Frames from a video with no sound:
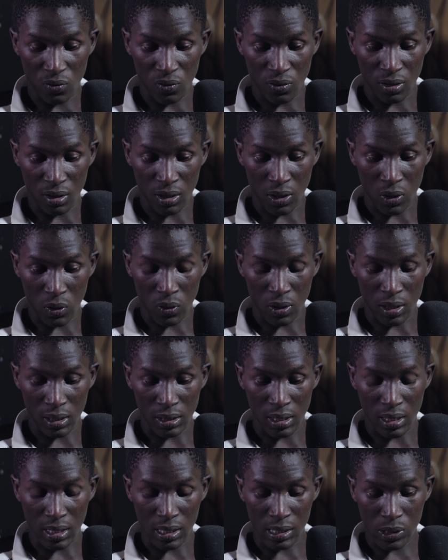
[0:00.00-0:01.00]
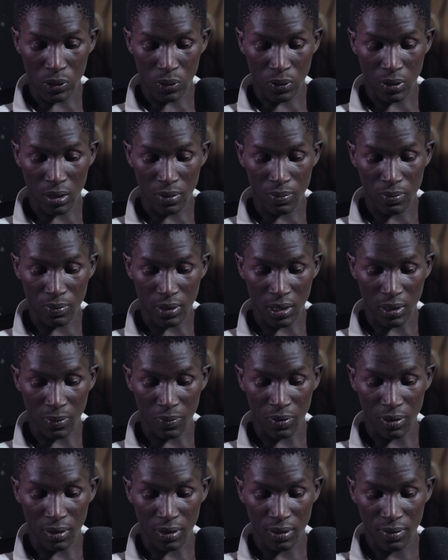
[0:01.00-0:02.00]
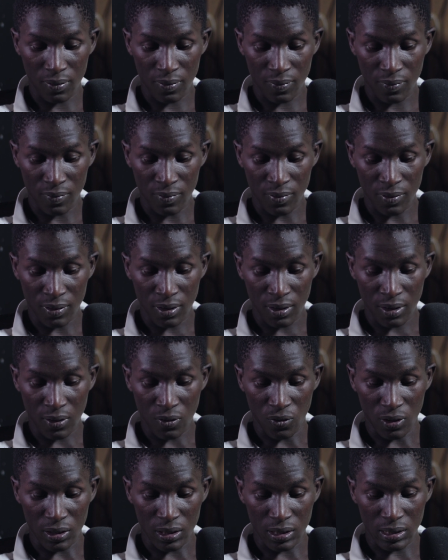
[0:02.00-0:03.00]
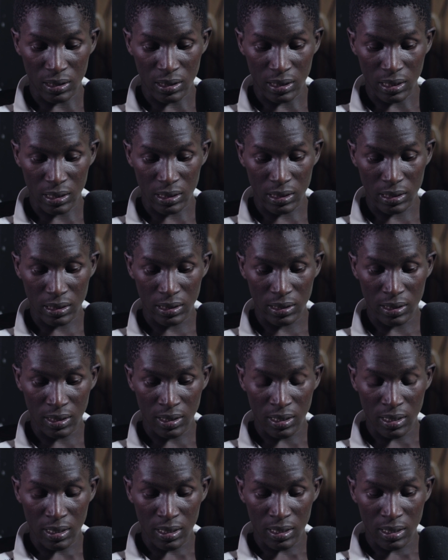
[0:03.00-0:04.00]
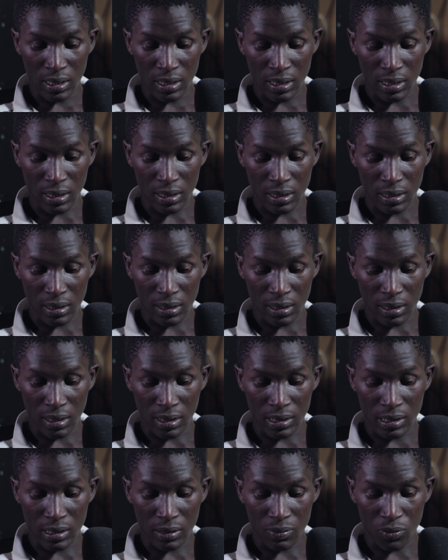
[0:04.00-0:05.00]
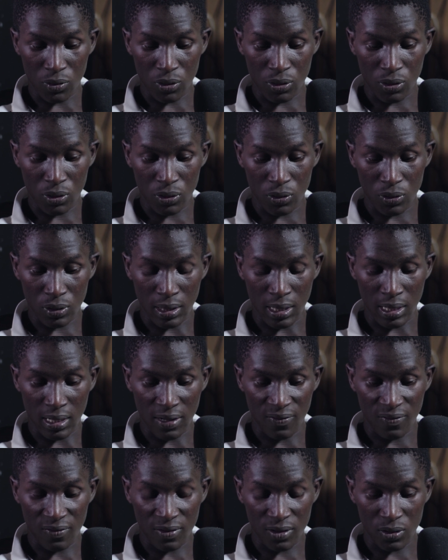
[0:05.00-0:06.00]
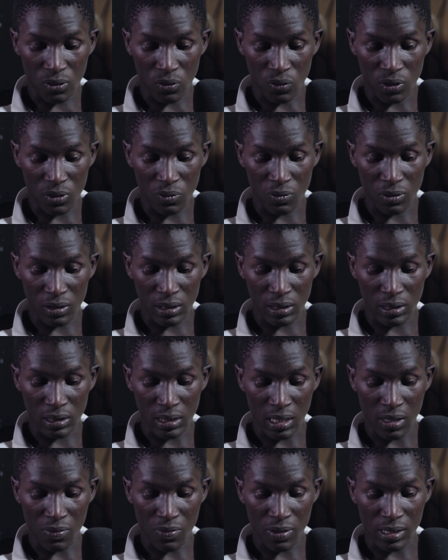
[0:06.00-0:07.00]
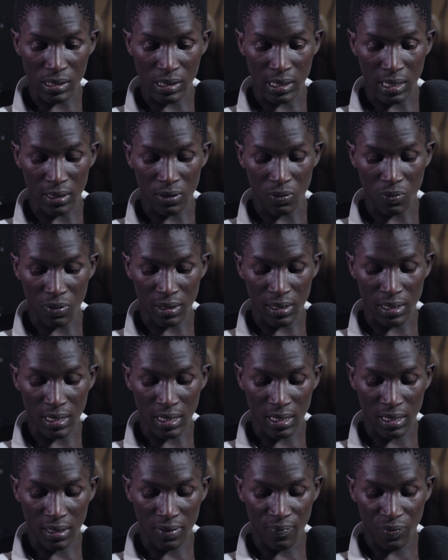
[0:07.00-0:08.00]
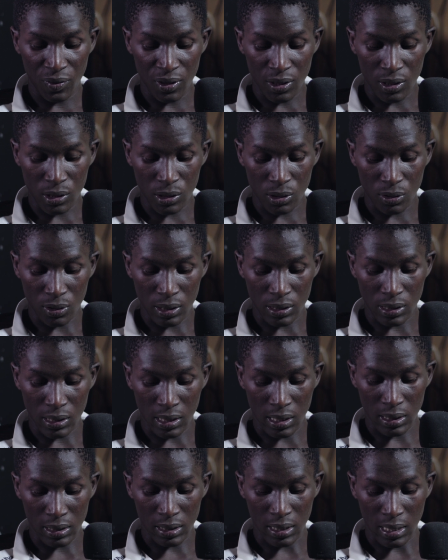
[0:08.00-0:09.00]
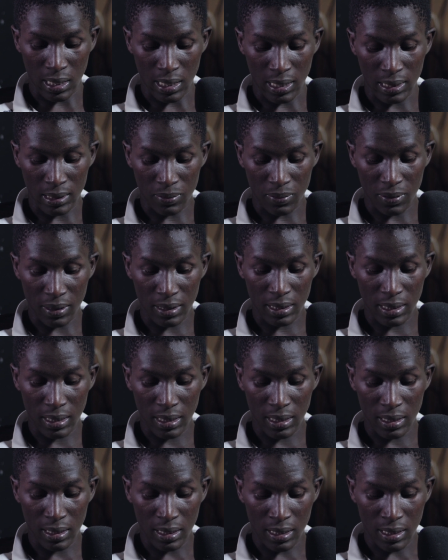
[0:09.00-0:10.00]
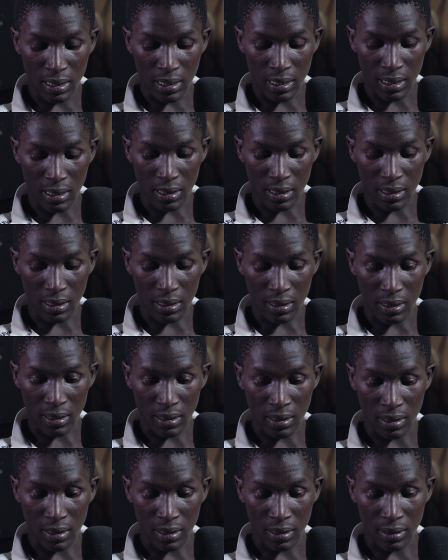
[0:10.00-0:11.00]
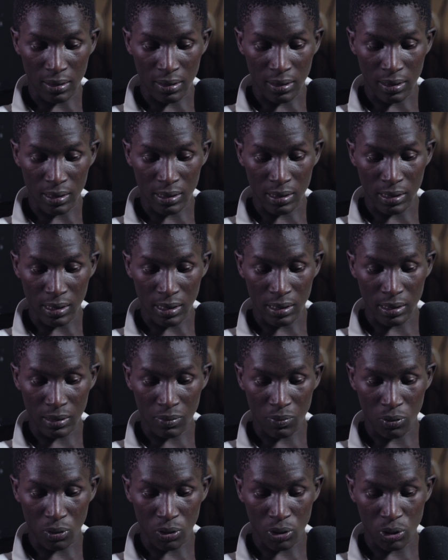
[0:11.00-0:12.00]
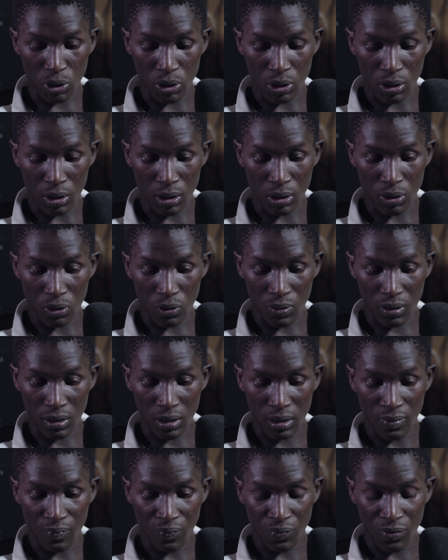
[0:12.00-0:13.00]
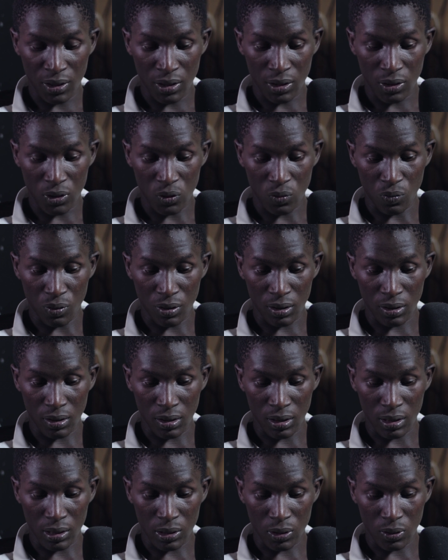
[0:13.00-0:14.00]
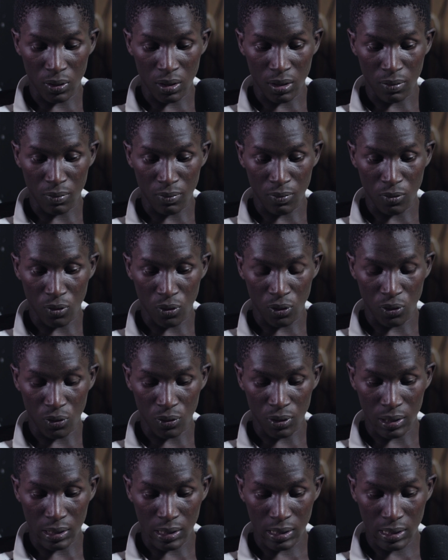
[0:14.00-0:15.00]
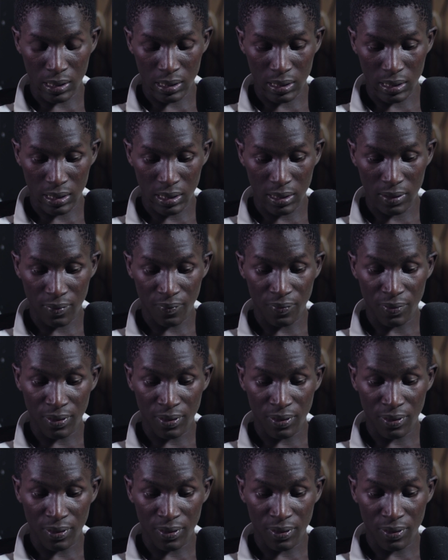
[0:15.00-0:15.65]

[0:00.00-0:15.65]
we'll look at the histogram up here, what it says, and it's more to the left, which means the image is a little bit darker. So I'll select the light panel and increase the exposure a little bit to bring the histogram more to the center.